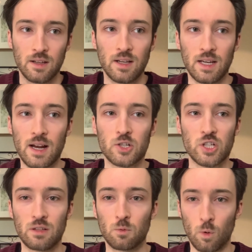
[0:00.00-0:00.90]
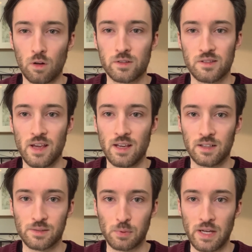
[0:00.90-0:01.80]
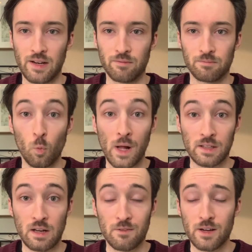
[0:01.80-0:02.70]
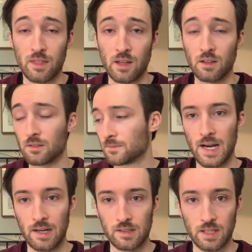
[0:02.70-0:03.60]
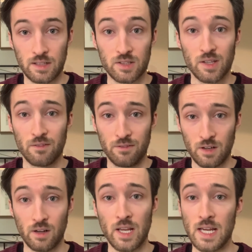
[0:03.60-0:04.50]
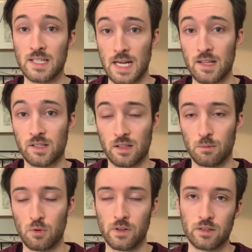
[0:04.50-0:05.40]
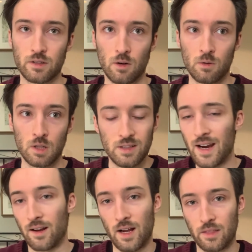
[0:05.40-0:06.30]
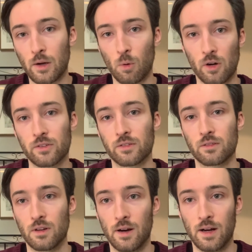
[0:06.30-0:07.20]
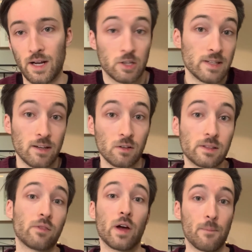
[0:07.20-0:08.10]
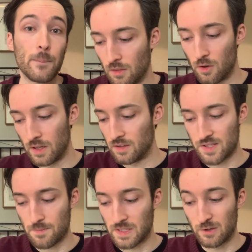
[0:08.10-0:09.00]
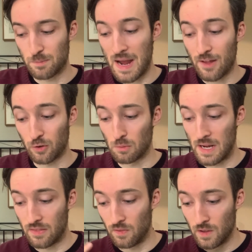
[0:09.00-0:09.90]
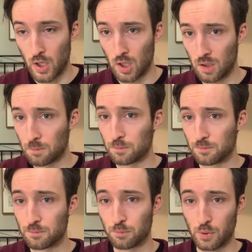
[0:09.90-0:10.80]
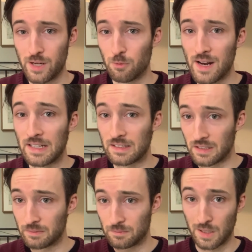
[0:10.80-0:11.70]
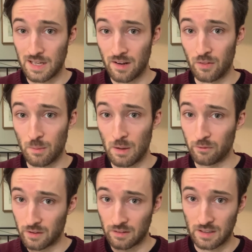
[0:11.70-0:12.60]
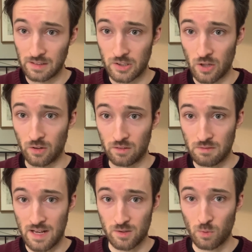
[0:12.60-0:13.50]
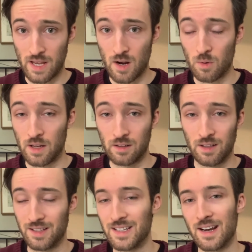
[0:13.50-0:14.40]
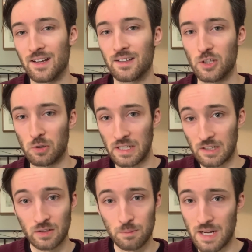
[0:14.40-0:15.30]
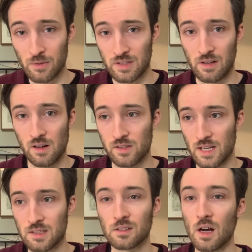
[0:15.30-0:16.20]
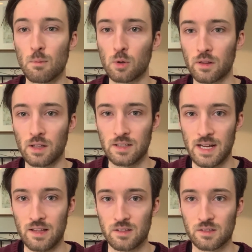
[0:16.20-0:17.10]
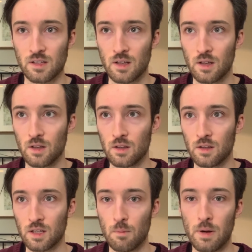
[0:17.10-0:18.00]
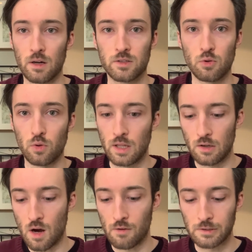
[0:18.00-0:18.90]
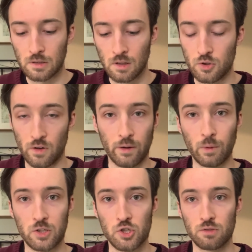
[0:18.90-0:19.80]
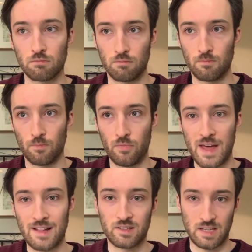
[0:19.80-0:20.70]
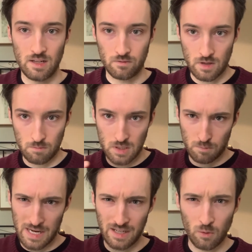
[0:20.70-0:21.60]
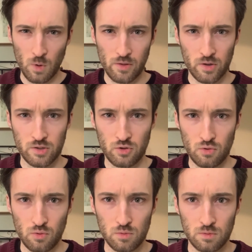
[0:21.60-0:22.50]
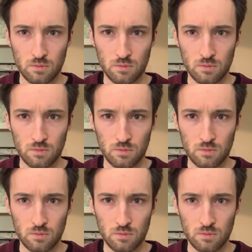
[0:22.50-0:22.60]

it actually works. They explain it well enough, I think. And it's very intense in the movie. So yeah, I think it works. I could take it or leave it. They're in this upstairs bathroom and they're pretty ready to put a gun in their mouths and kill each other as a way out. And yeah, you can hear them downstairs. It's a lot more intense compared to the novel, during which that scene of them debating whether to